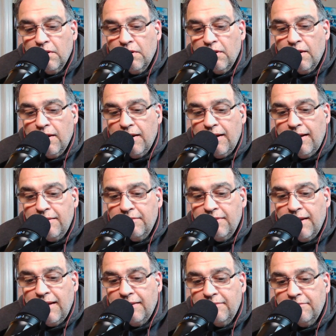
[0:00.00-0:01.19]

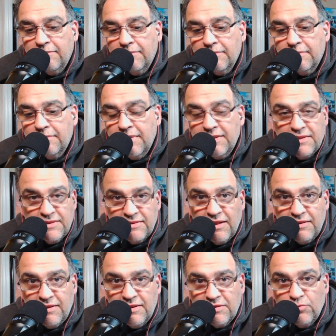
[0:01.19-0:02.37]
And this
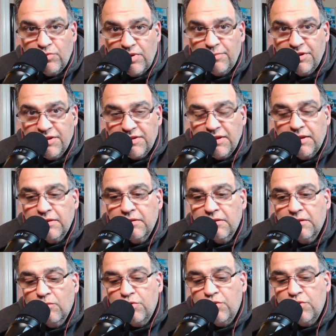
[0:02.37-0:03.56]
is what I'm gonna say.
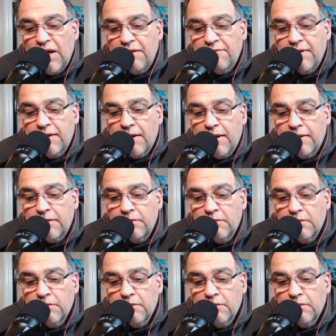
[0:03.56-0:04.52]
When you have a